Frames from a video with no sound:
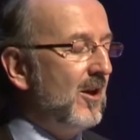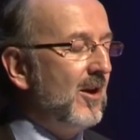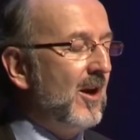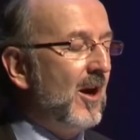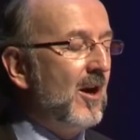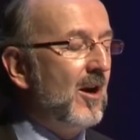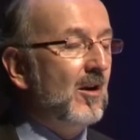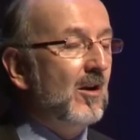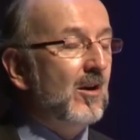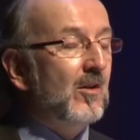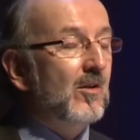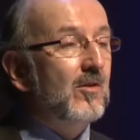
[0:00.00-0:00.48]
in
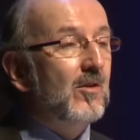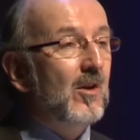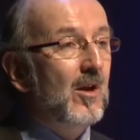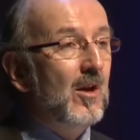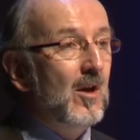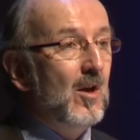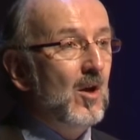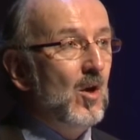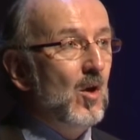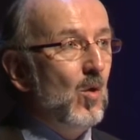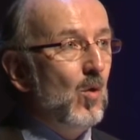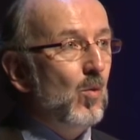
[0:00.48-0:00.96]
Ireland
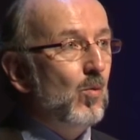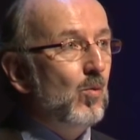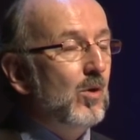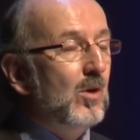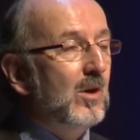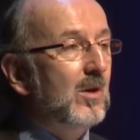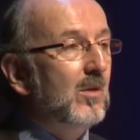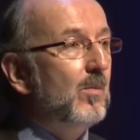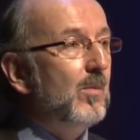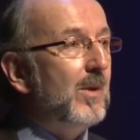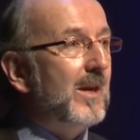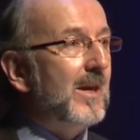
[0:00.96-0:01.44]

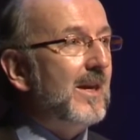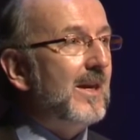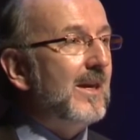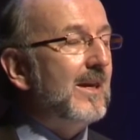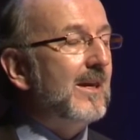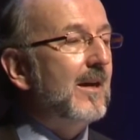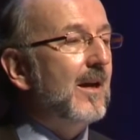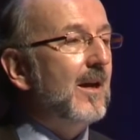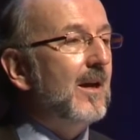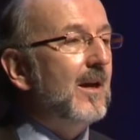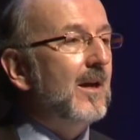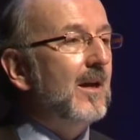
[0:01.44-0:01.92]
will
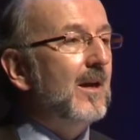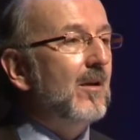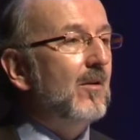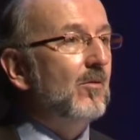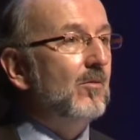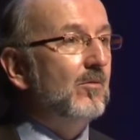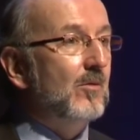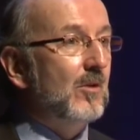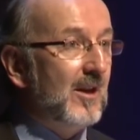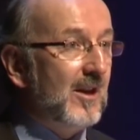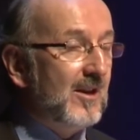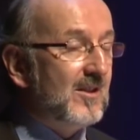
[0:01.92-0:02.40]
be
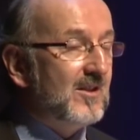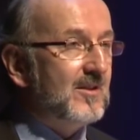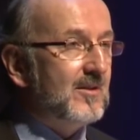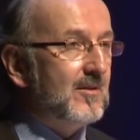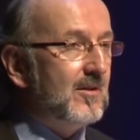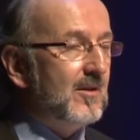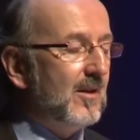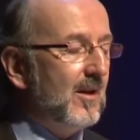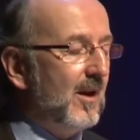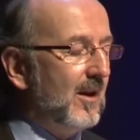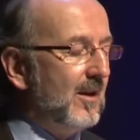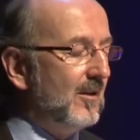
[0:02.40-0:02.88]

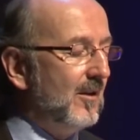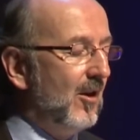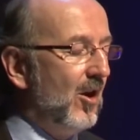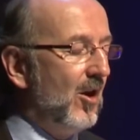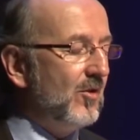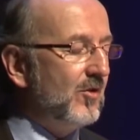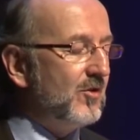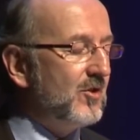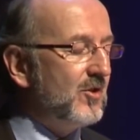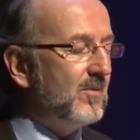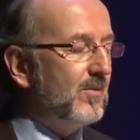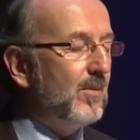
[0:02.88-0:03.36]
released and
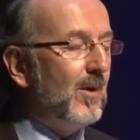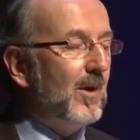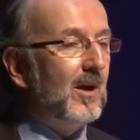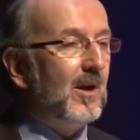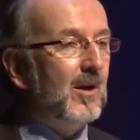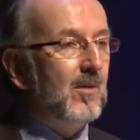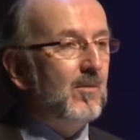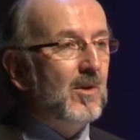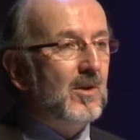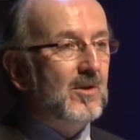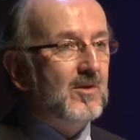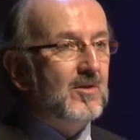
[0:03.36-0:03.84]
launched
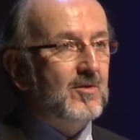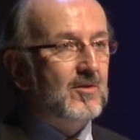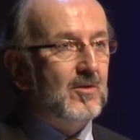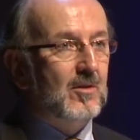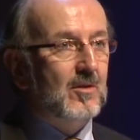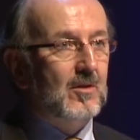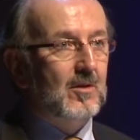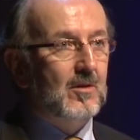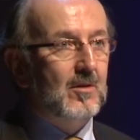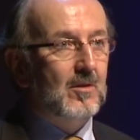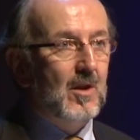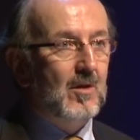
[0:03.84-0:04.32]
by
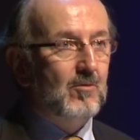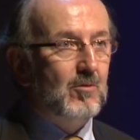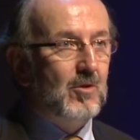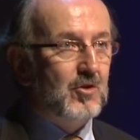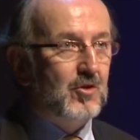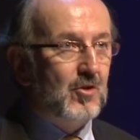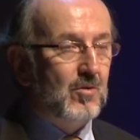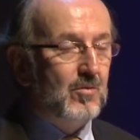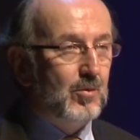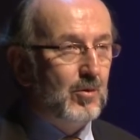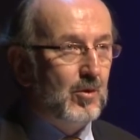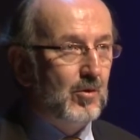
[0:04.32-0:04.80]
Minister
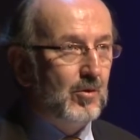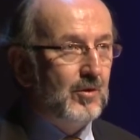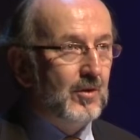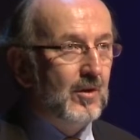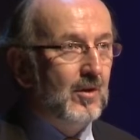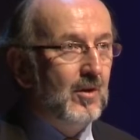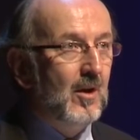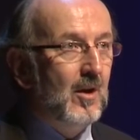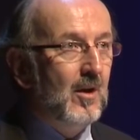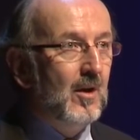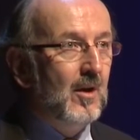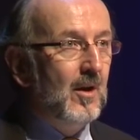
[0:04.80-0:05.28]
Richard
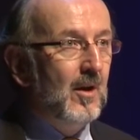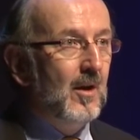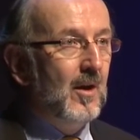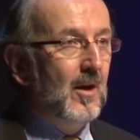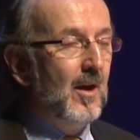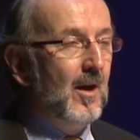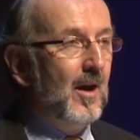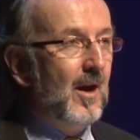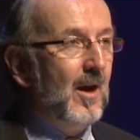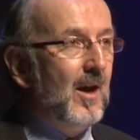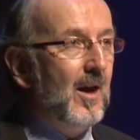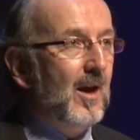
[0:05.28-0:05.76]
Bruton.
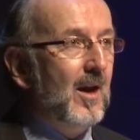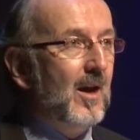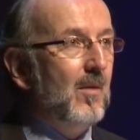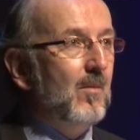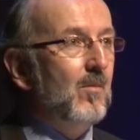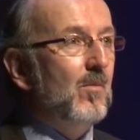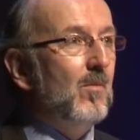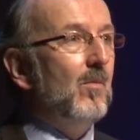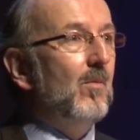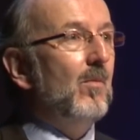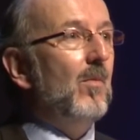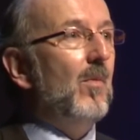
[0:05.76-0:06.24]

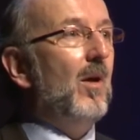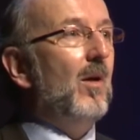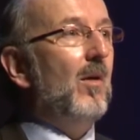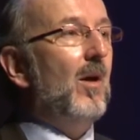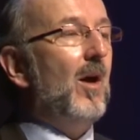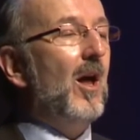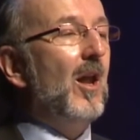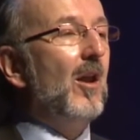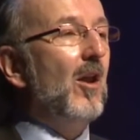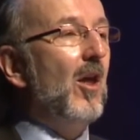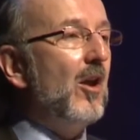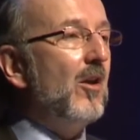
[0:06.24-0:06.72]

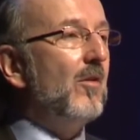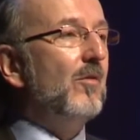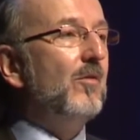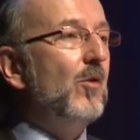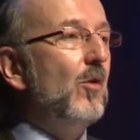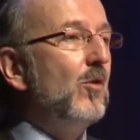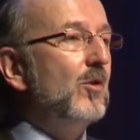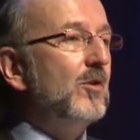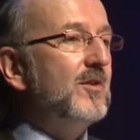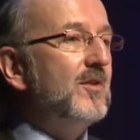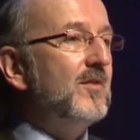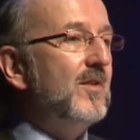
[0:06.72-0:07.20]
A lot of
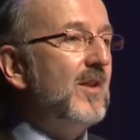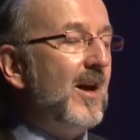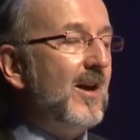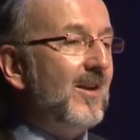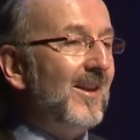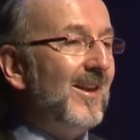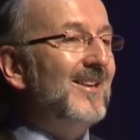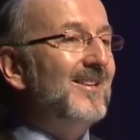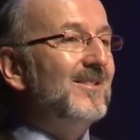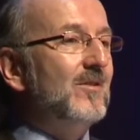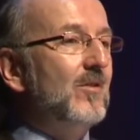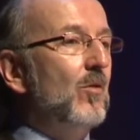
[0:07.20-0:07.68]
focus on
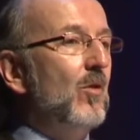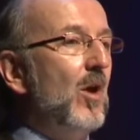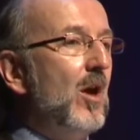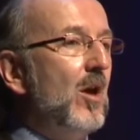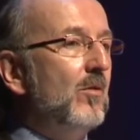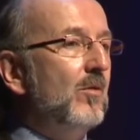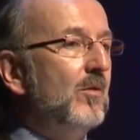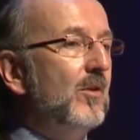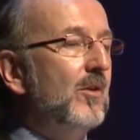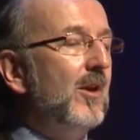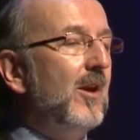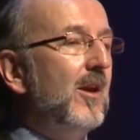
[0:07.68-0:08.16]
that is
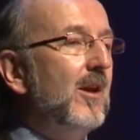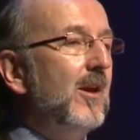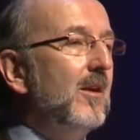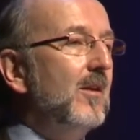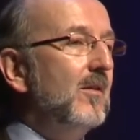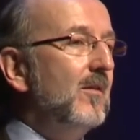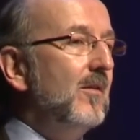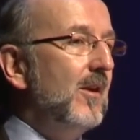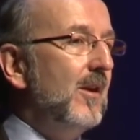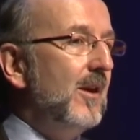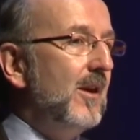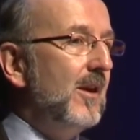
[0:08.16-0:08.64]
around
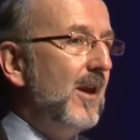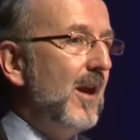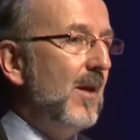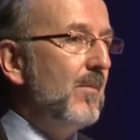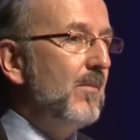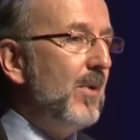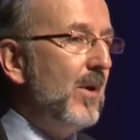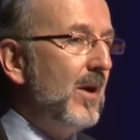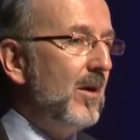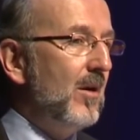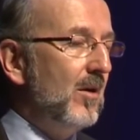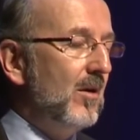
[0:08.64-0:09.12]
the
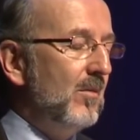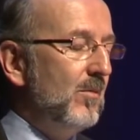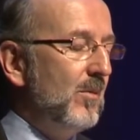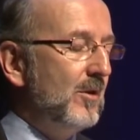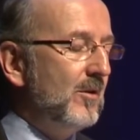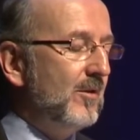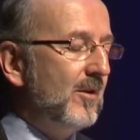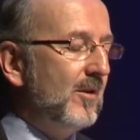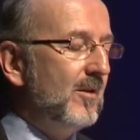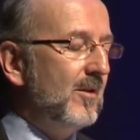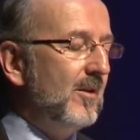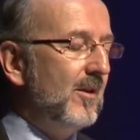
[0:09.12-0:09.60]

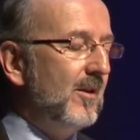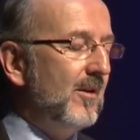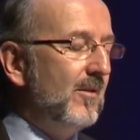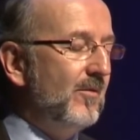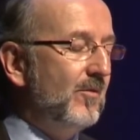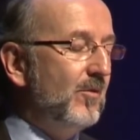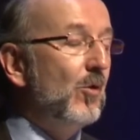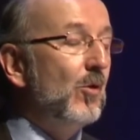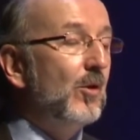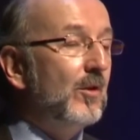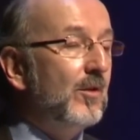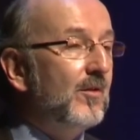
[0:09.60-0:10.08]
empowerment and the
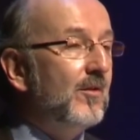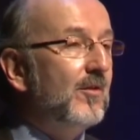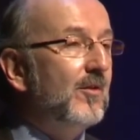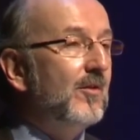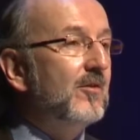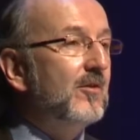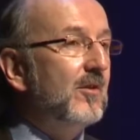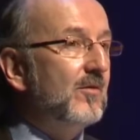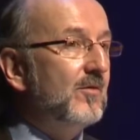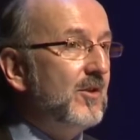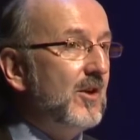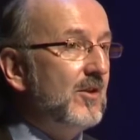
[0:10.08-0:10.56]

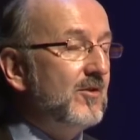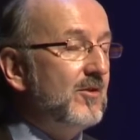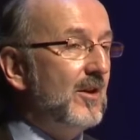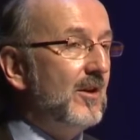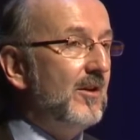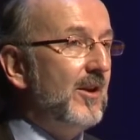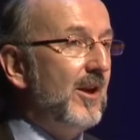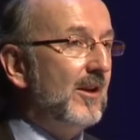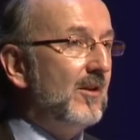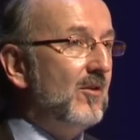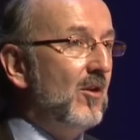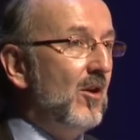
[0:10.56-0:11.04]
affordances of
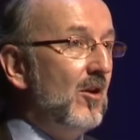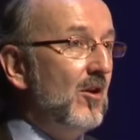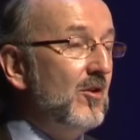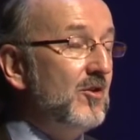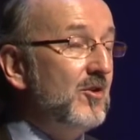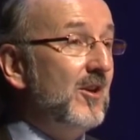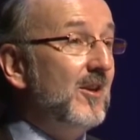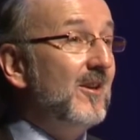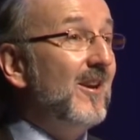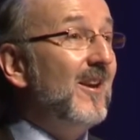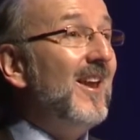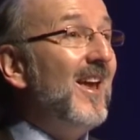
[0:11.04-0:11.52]
digital
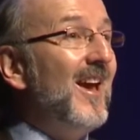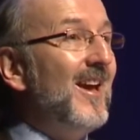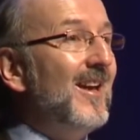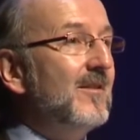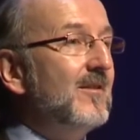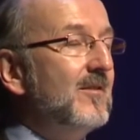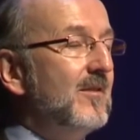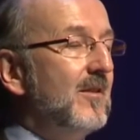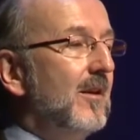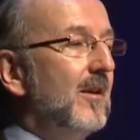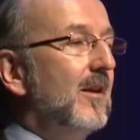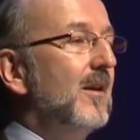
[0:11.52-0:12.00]
technology and
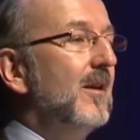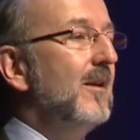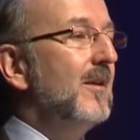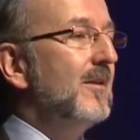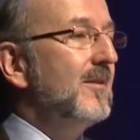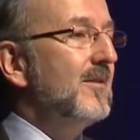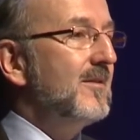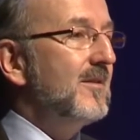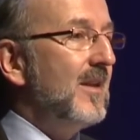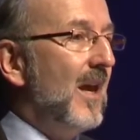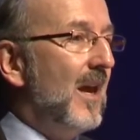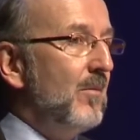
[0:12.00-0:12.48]
enhancing
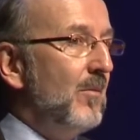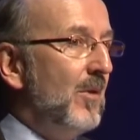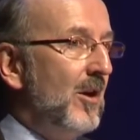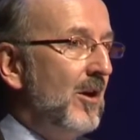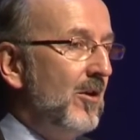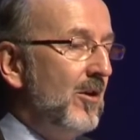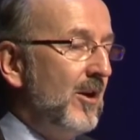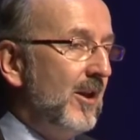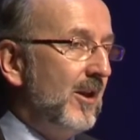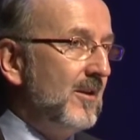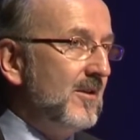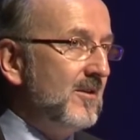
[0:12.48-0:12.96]
STEM
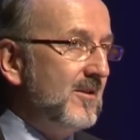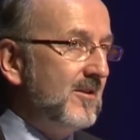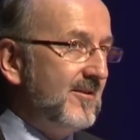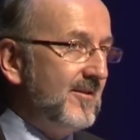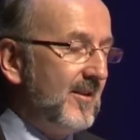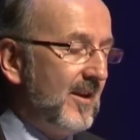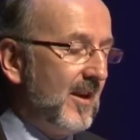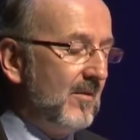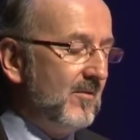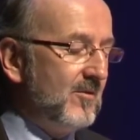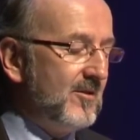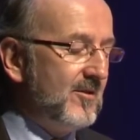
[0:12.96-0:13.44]
learning and
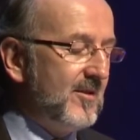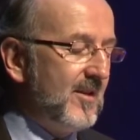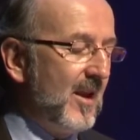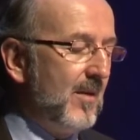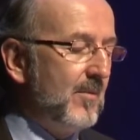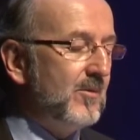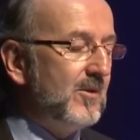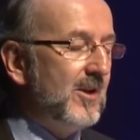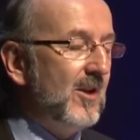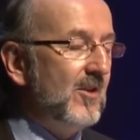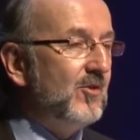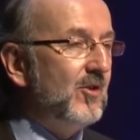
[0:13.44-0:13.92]

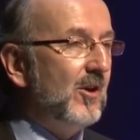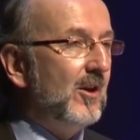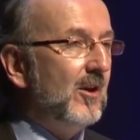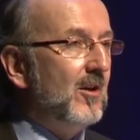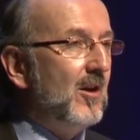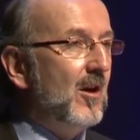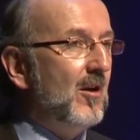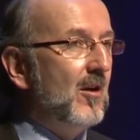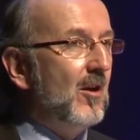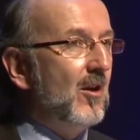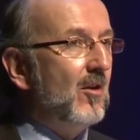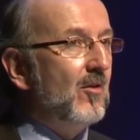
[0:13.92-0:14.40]
STEM teaching
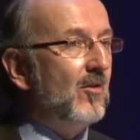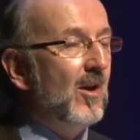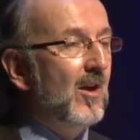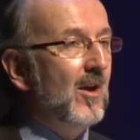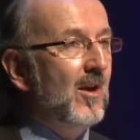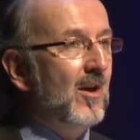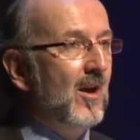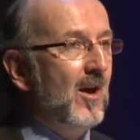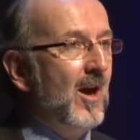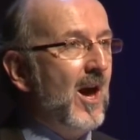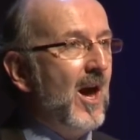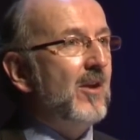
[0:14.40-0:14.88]
in Ireland.
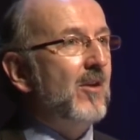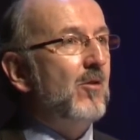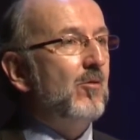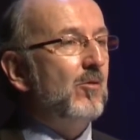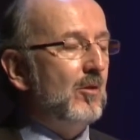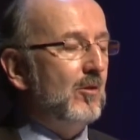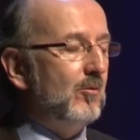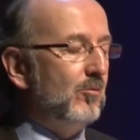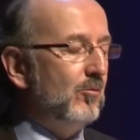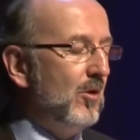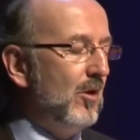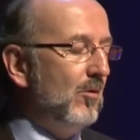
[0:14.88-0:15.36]
And
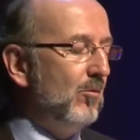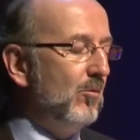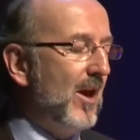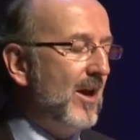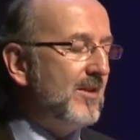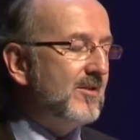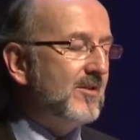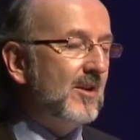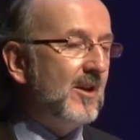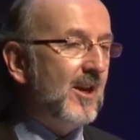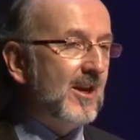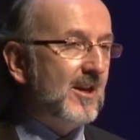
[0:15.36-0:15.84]
it will
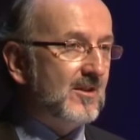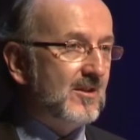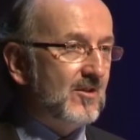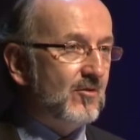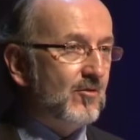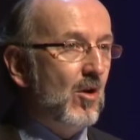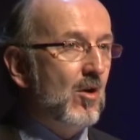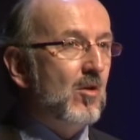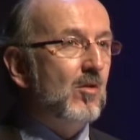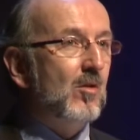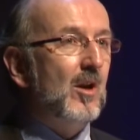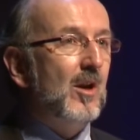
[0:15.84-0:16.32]
resonate
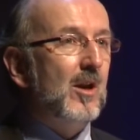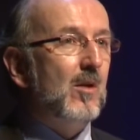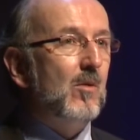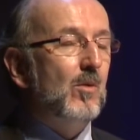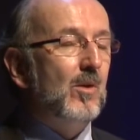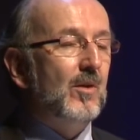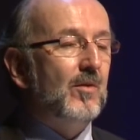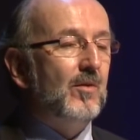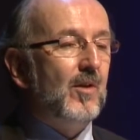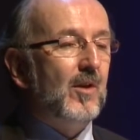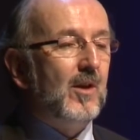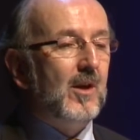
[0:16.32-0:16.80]
strongly
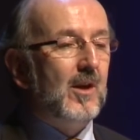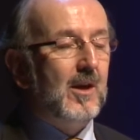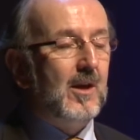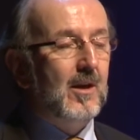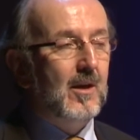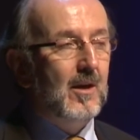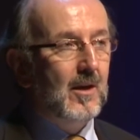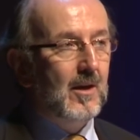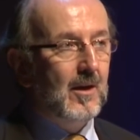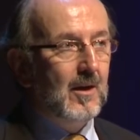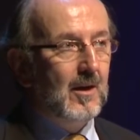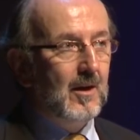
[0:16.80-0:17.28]
with the